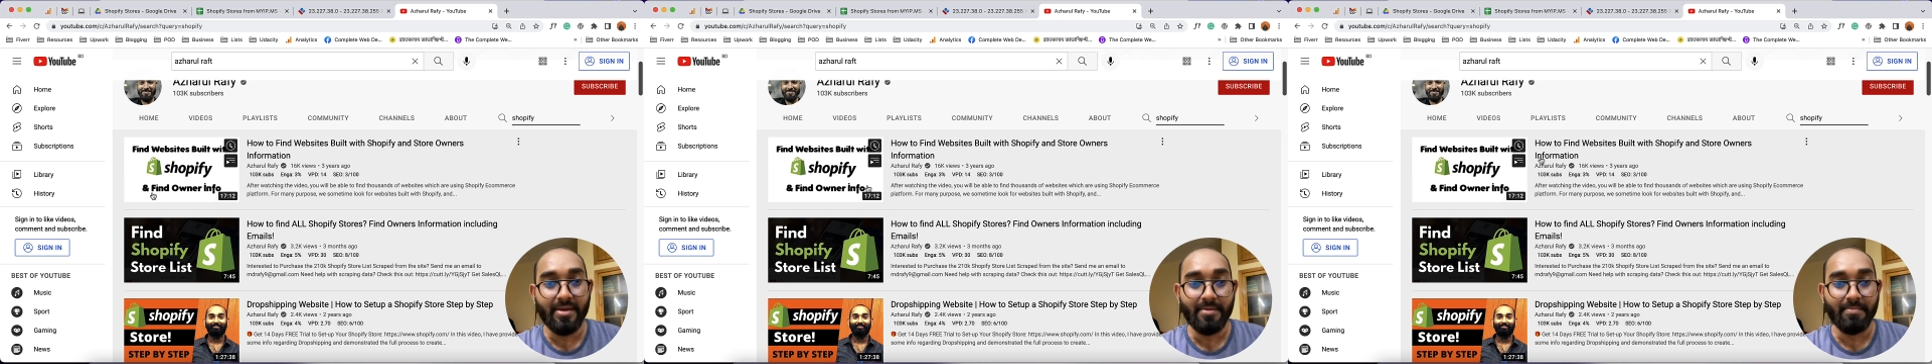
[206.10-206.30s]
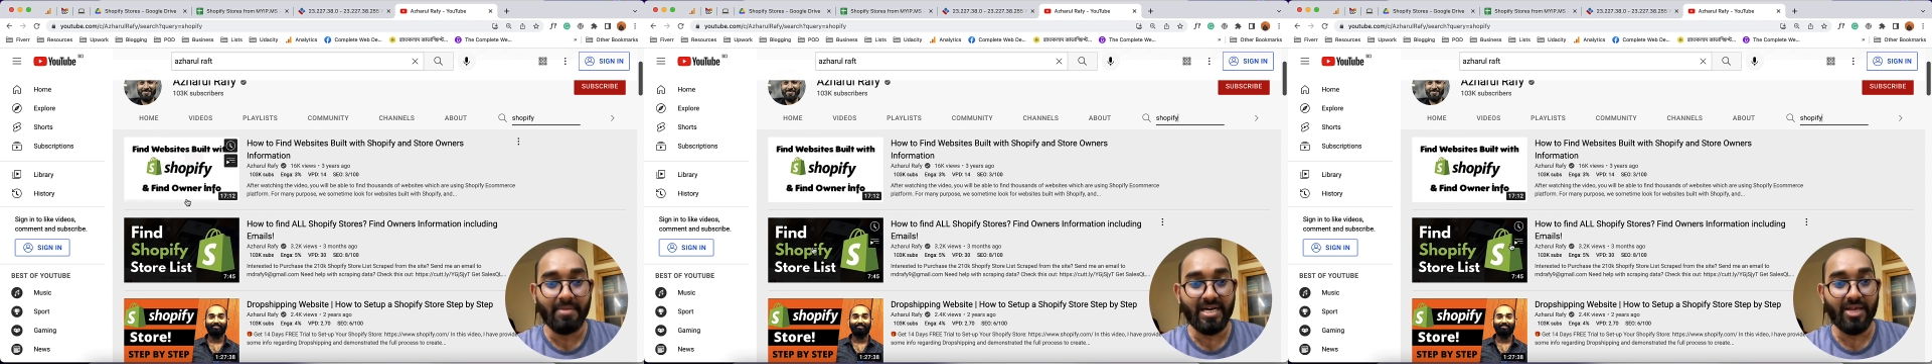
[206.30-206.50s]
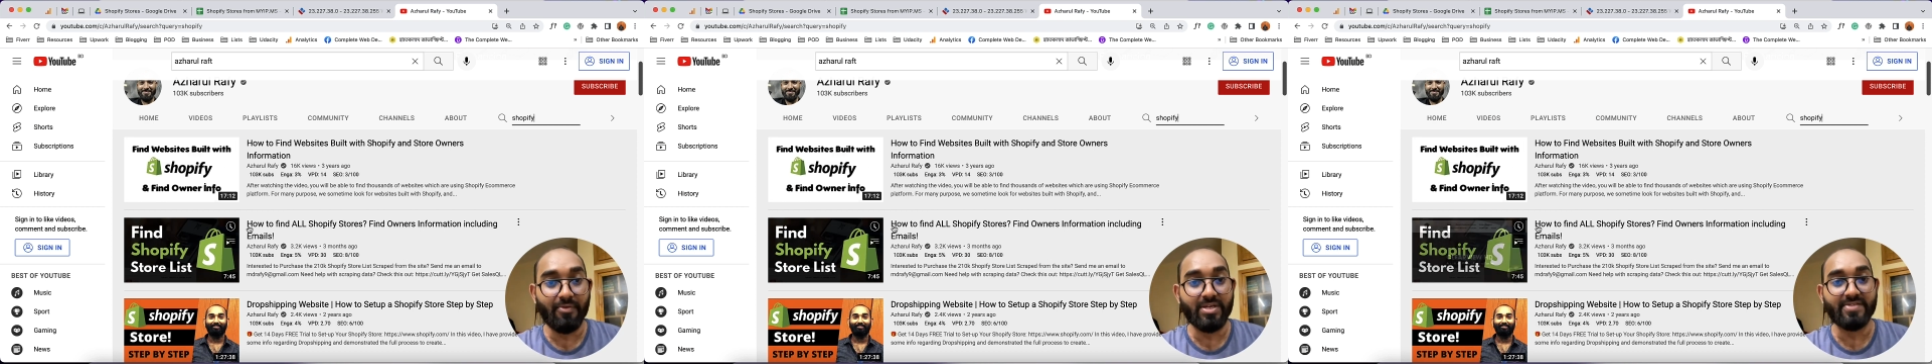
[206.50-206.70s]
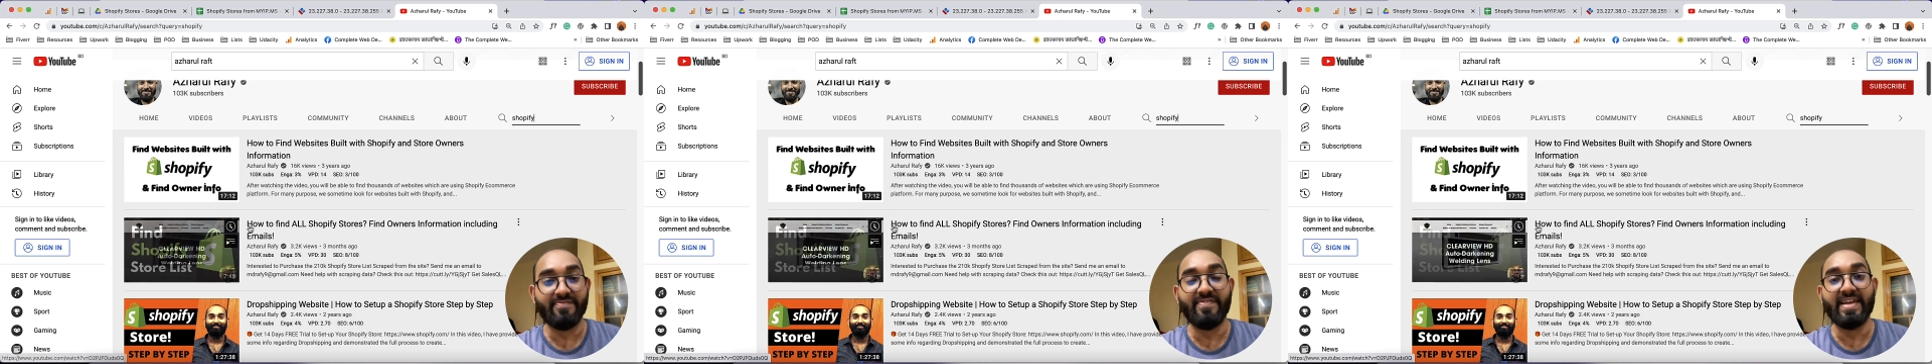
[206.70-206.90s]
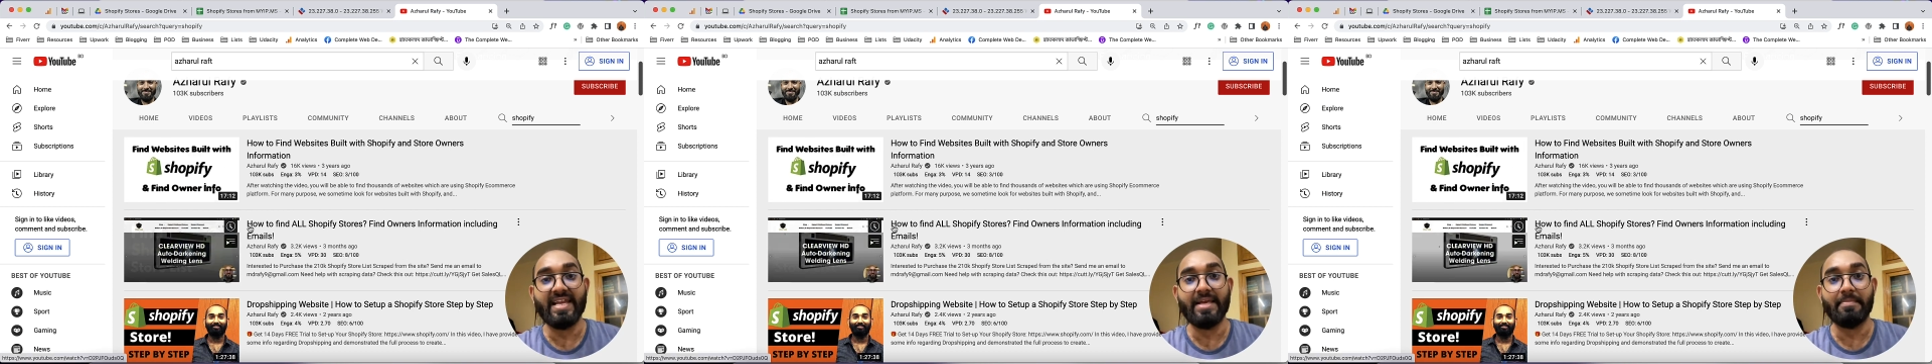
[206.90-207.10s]
but I was
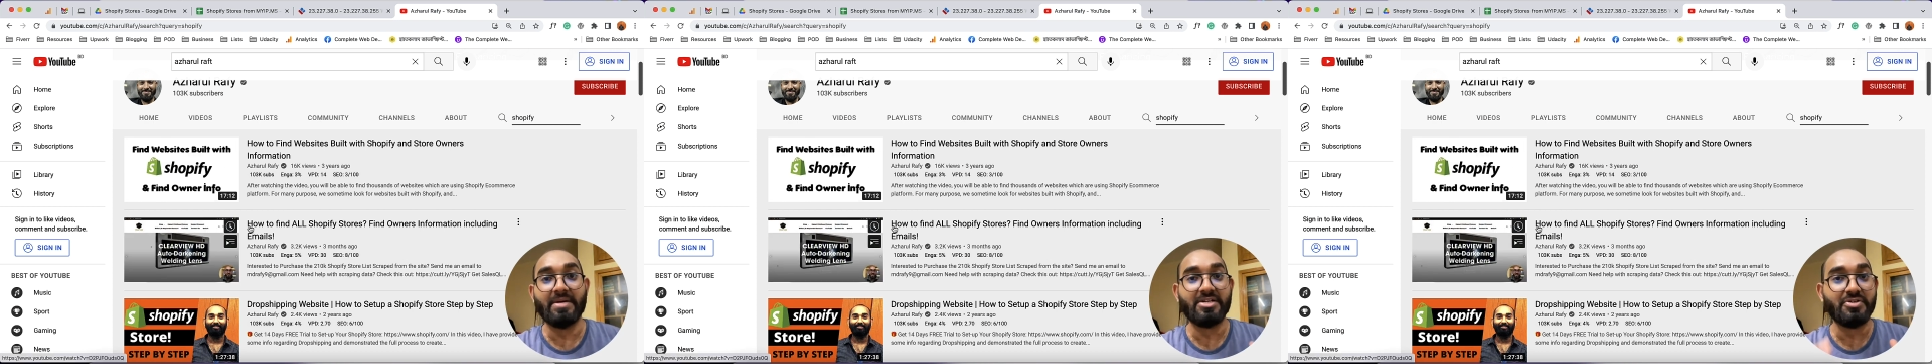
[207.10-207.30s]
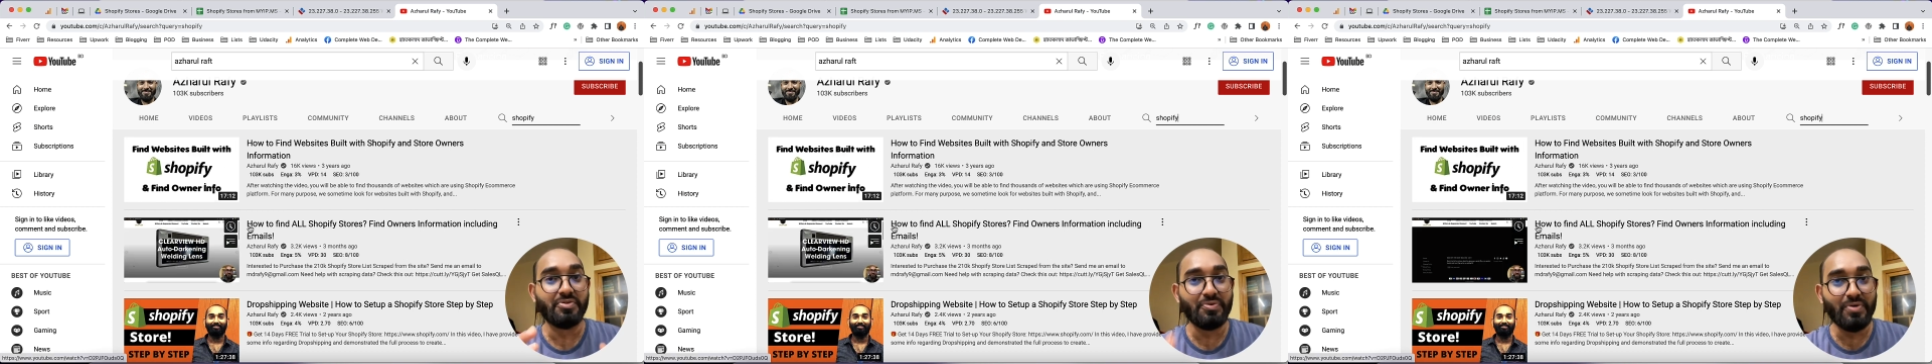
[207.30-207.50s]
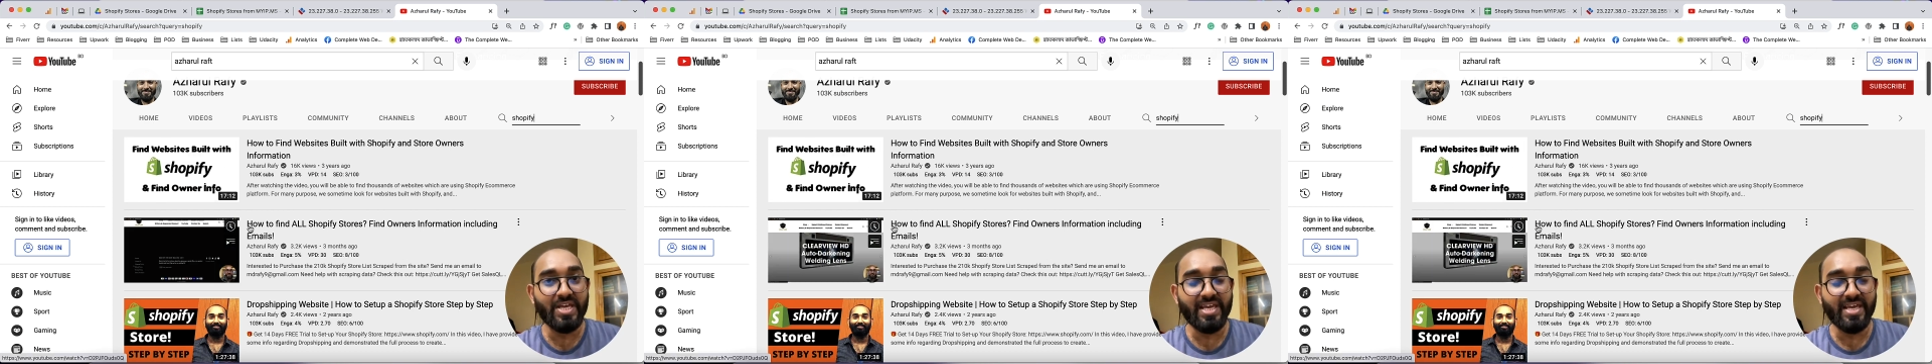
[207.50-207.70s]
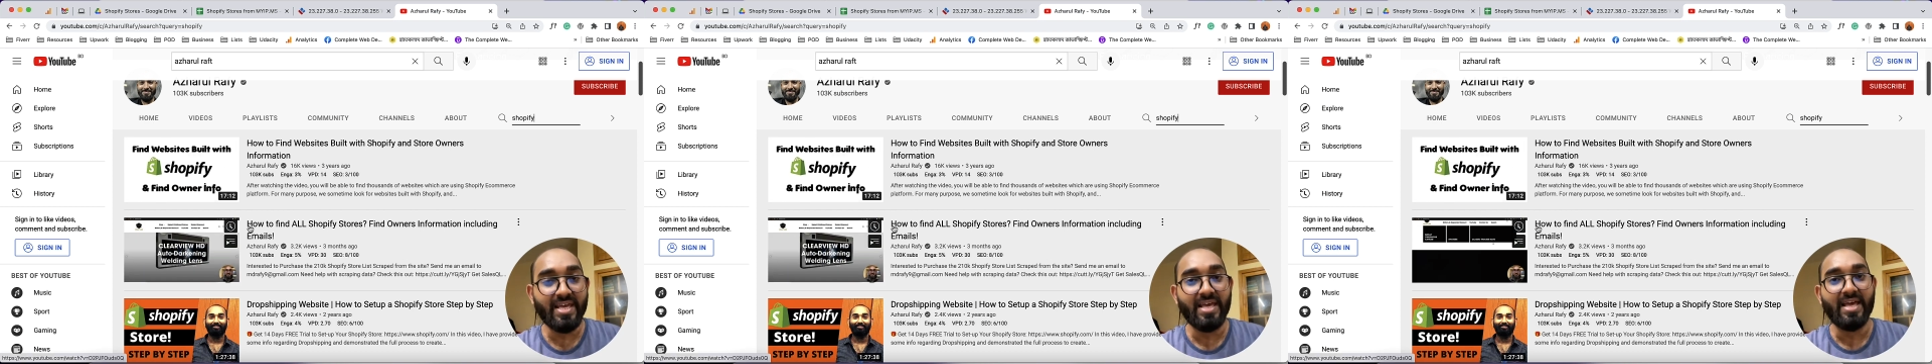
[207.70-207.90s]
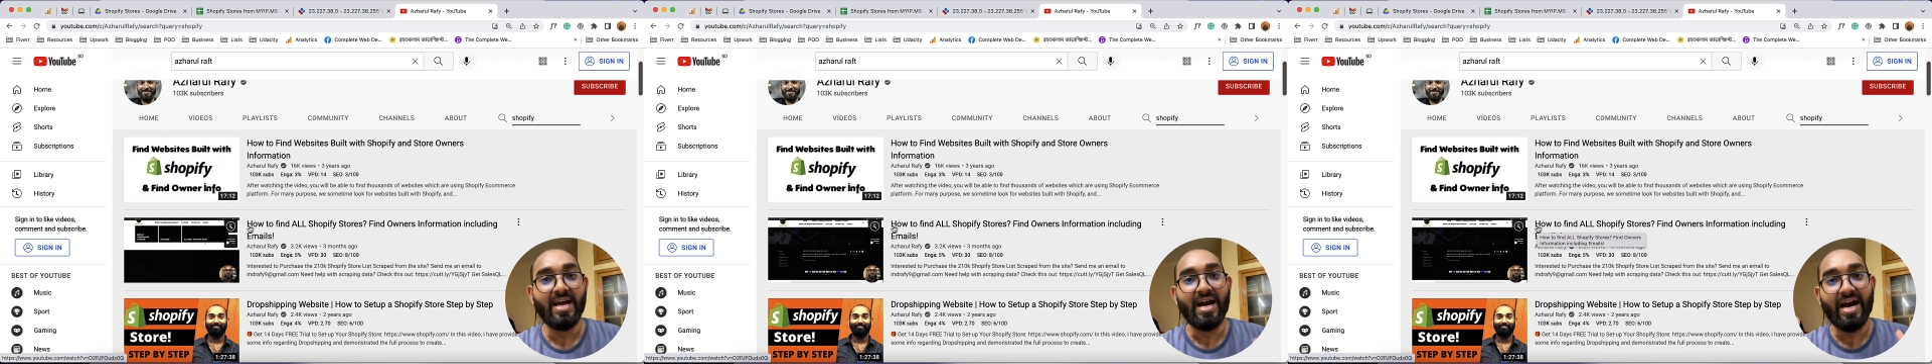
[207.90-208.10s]
failing. But
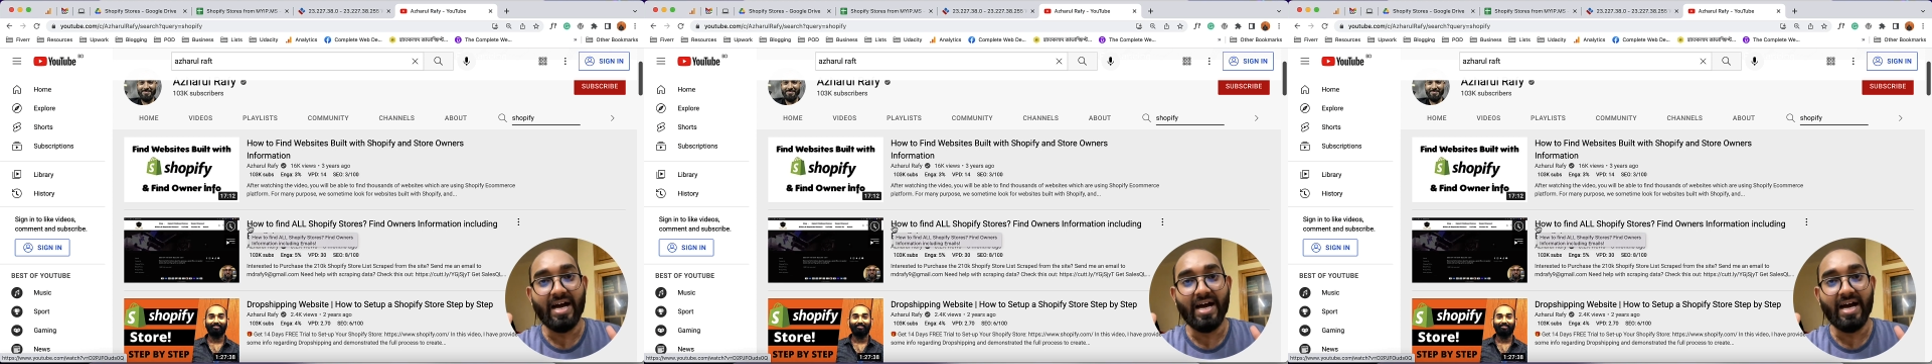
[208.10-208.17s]
today,